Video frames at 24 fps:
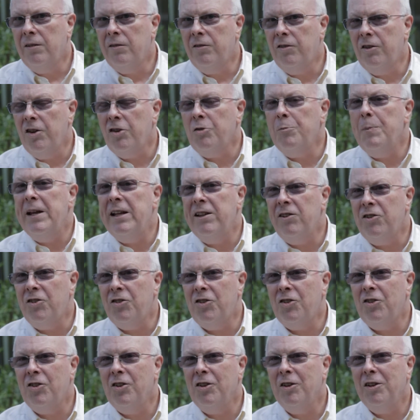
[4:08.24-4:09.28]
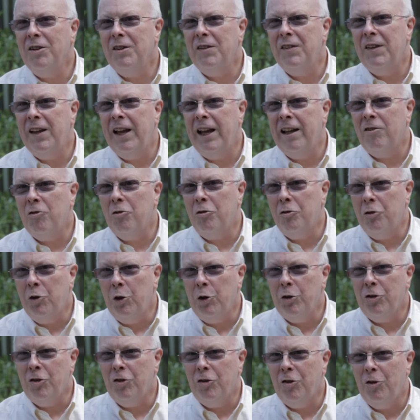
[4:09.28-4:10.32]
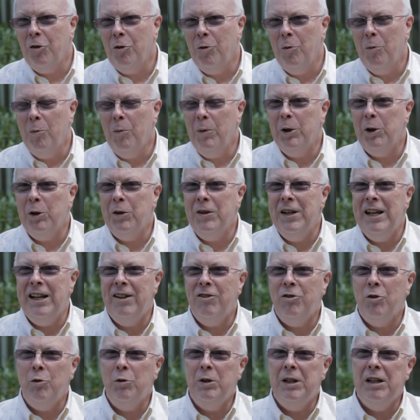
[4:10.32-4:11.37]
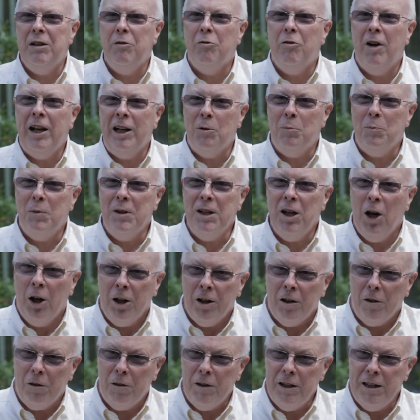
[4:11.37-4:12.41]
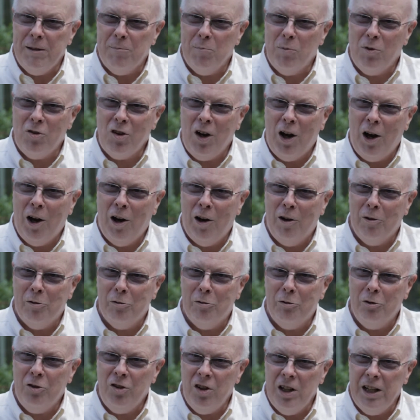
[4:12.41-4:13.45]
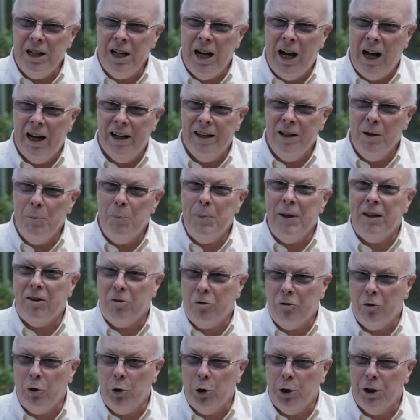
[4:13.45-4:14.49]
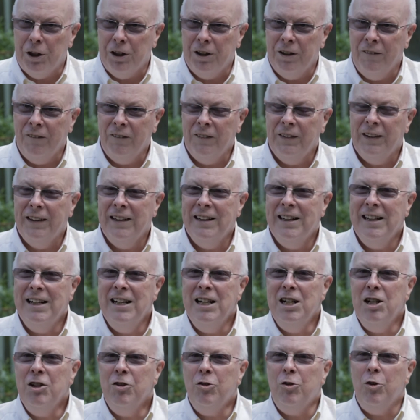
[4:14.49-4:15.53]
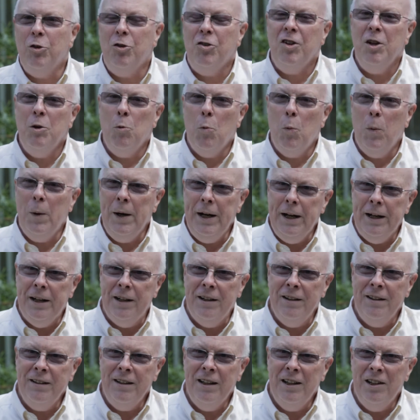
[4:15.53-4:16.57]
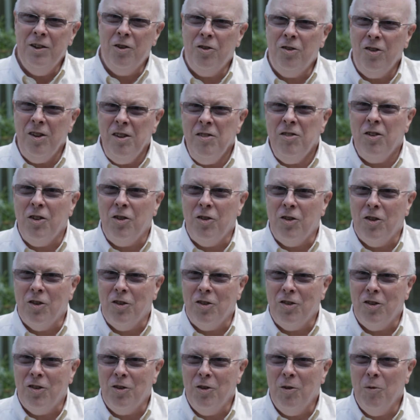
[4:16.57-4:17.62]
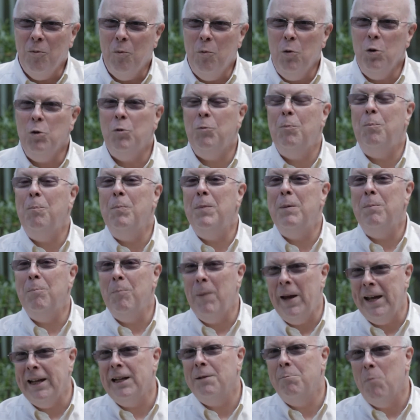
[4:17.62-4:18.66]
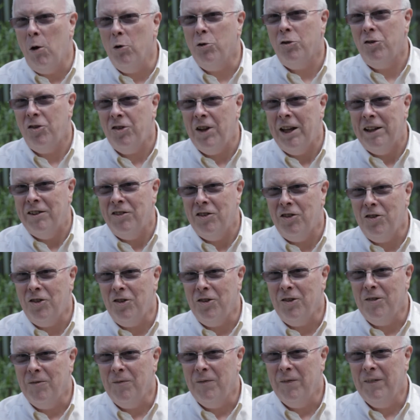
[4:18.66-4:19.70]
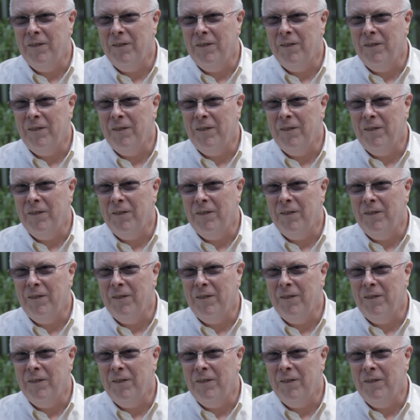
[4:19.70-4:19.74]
this means that first we'll need to develop the other themes of CDI a bit further to see where a synthesis would make most sense.